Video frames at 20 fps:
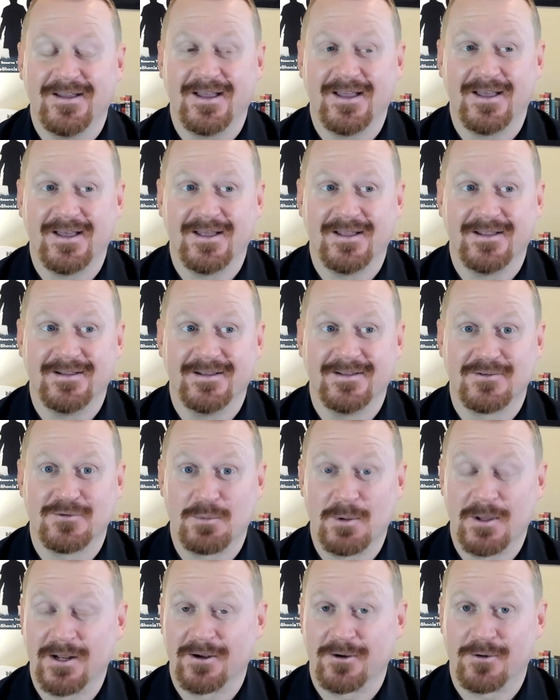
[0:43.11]
And it's
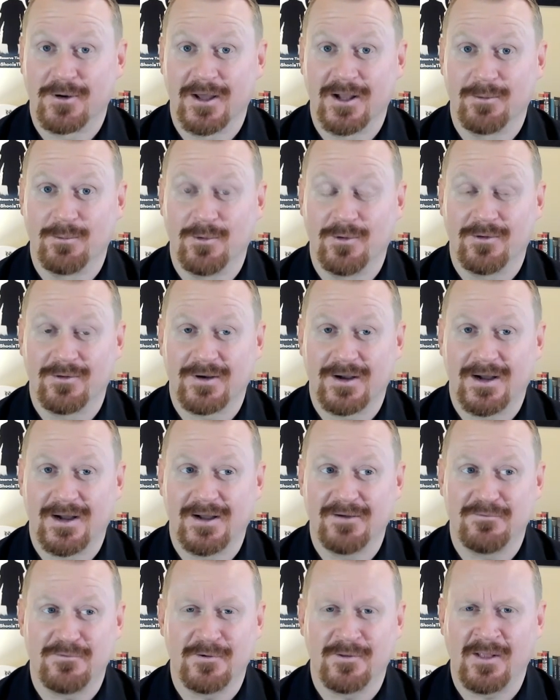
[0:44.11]
been incredible.
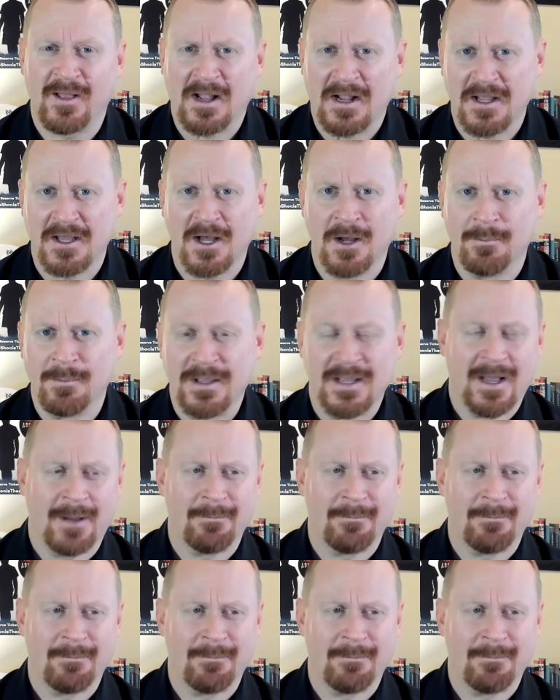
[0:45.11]
I feel like Gumby.